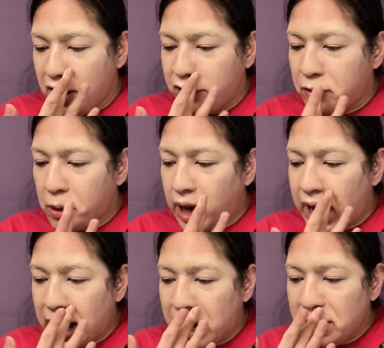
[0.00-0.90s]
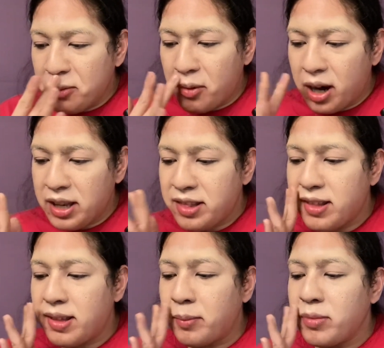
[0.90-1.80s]
for I want
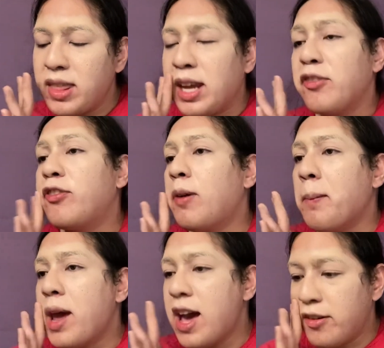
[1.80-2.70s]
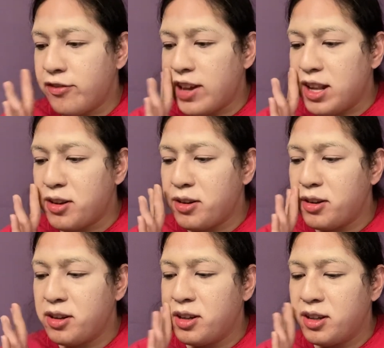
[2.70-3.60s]
something from heaven.
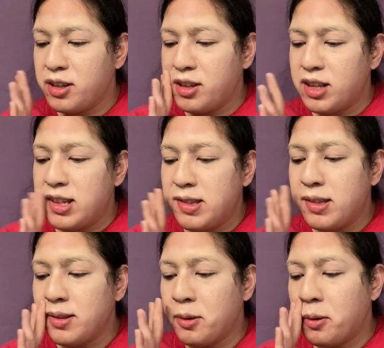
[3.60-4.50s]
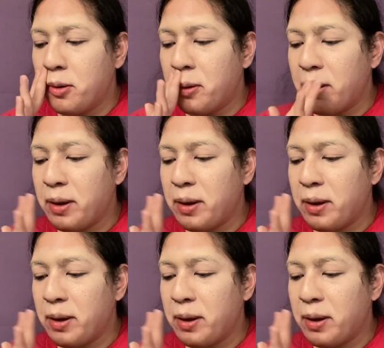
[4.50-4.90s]
So,